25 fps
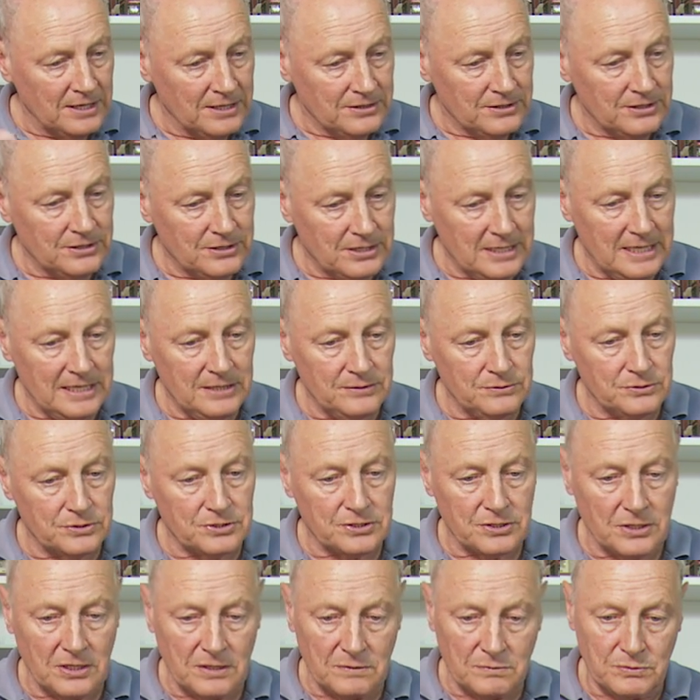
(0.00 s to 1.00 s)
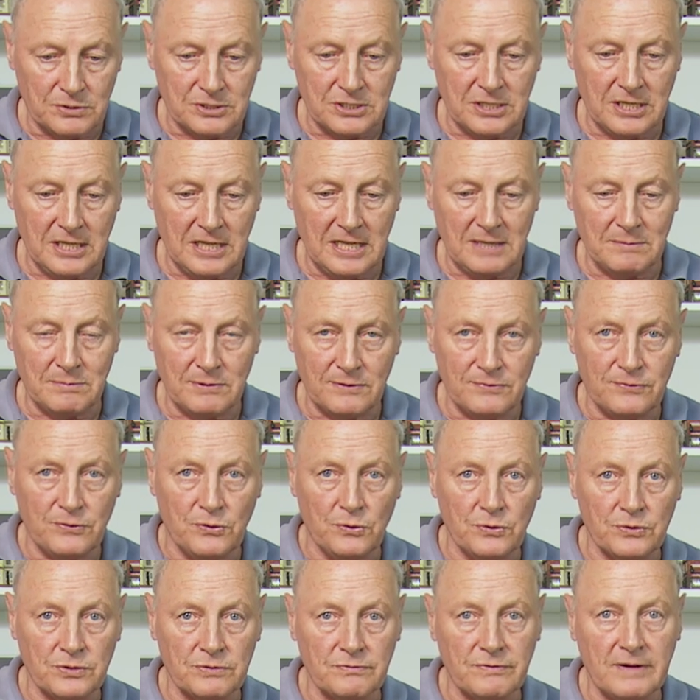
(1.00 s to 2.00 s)
that the hillside was here
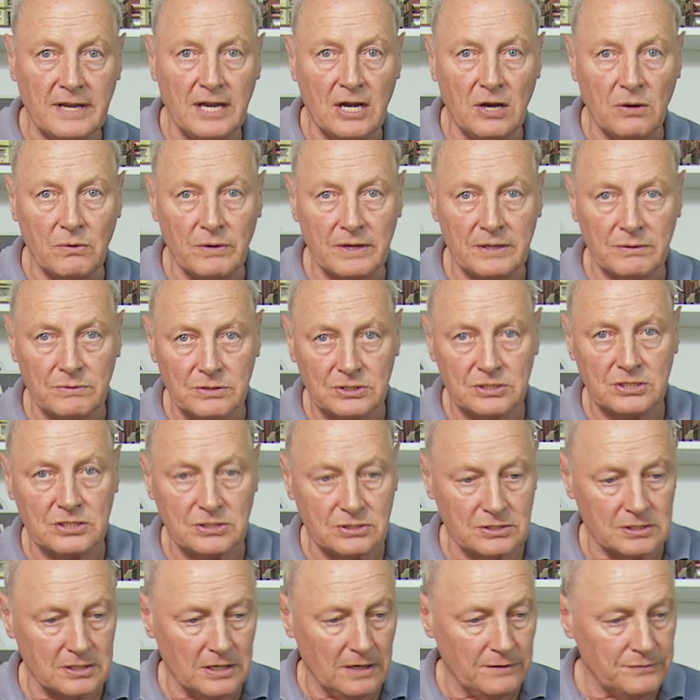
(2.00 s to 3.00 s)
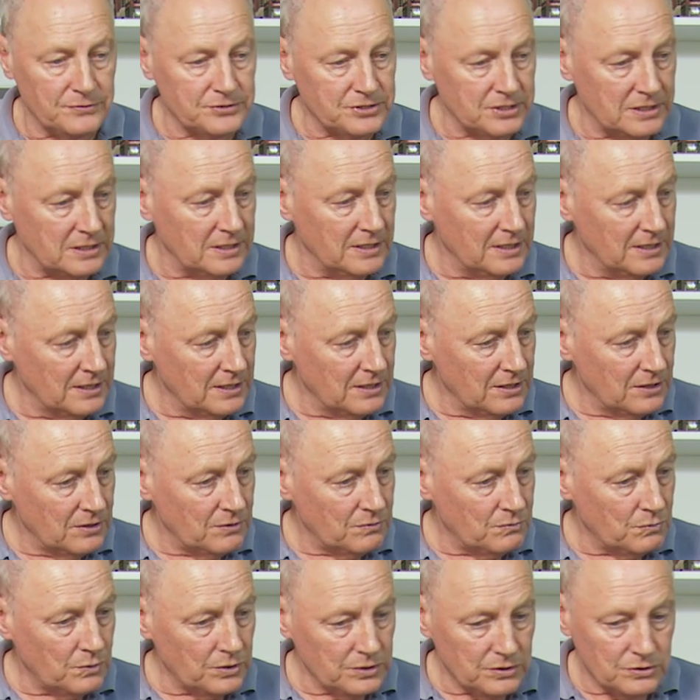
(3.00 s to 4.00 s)
before the railway, which is obviously
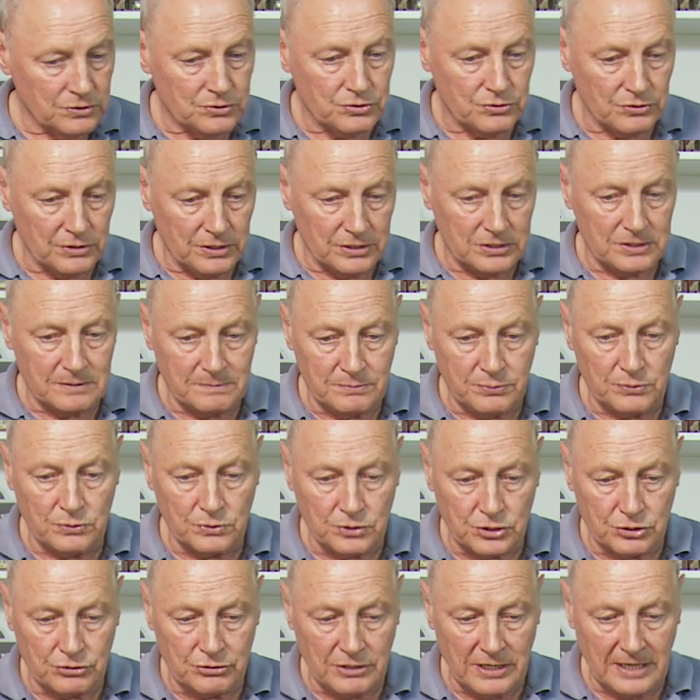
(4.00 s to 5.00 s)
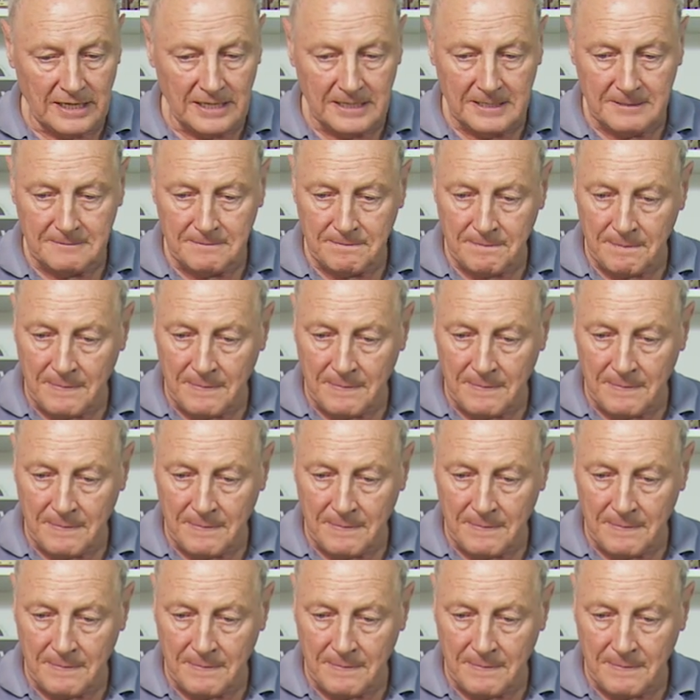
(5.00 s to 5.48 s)
what you try to portray.